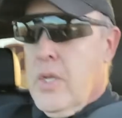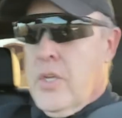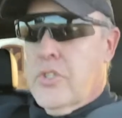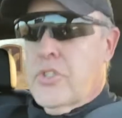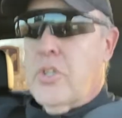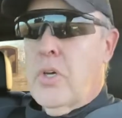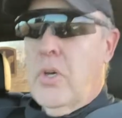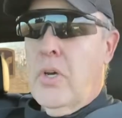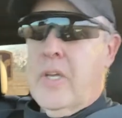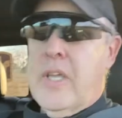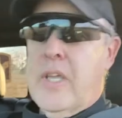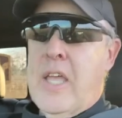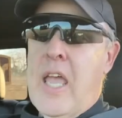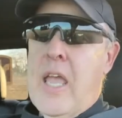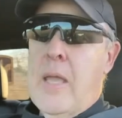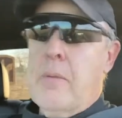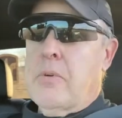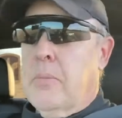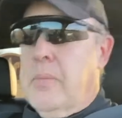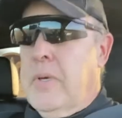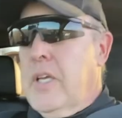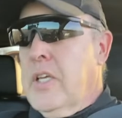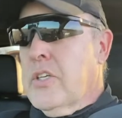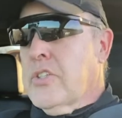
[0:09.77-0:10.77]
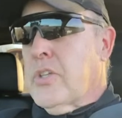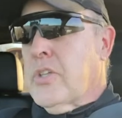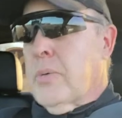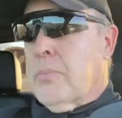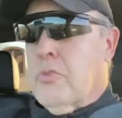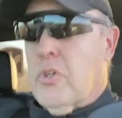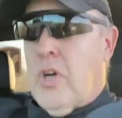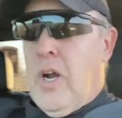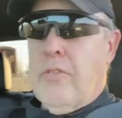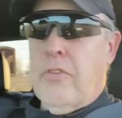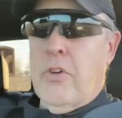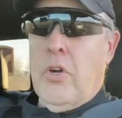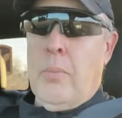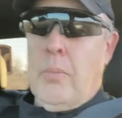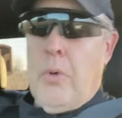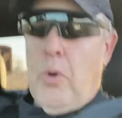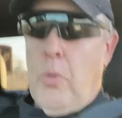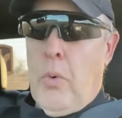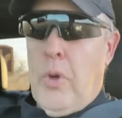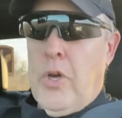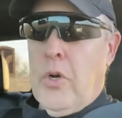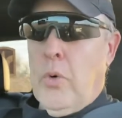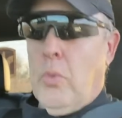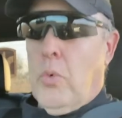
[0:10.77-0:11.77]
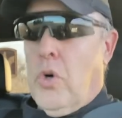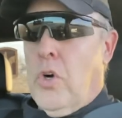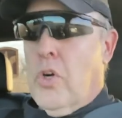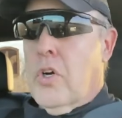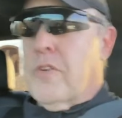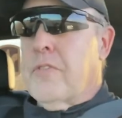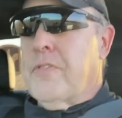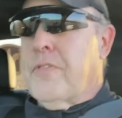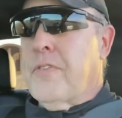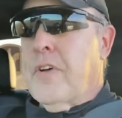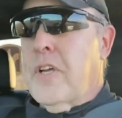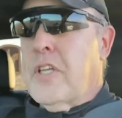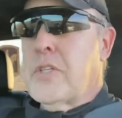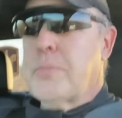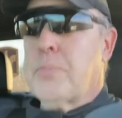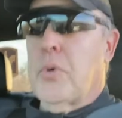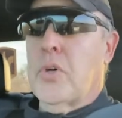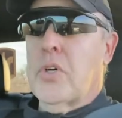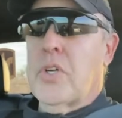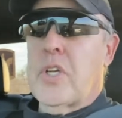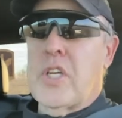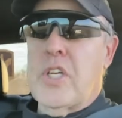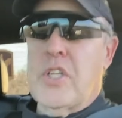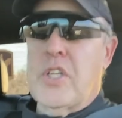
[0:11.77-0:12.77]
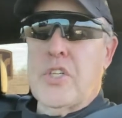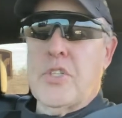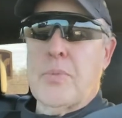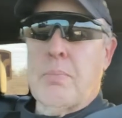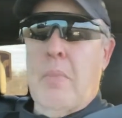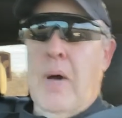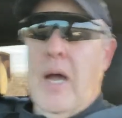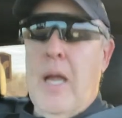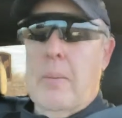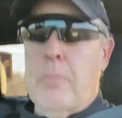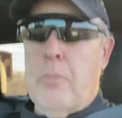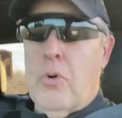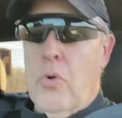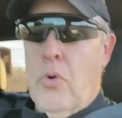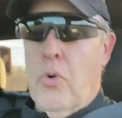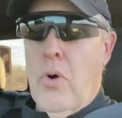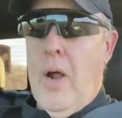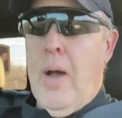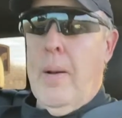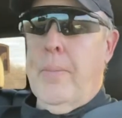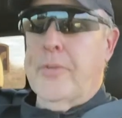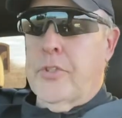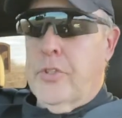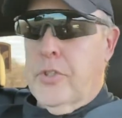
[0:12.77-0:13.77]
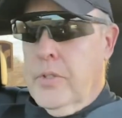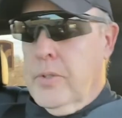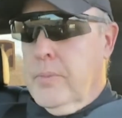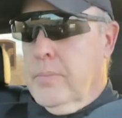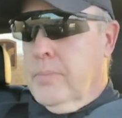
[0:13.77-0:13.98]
So it came to me as I'm driving on my way to work. Facebook is my barometer.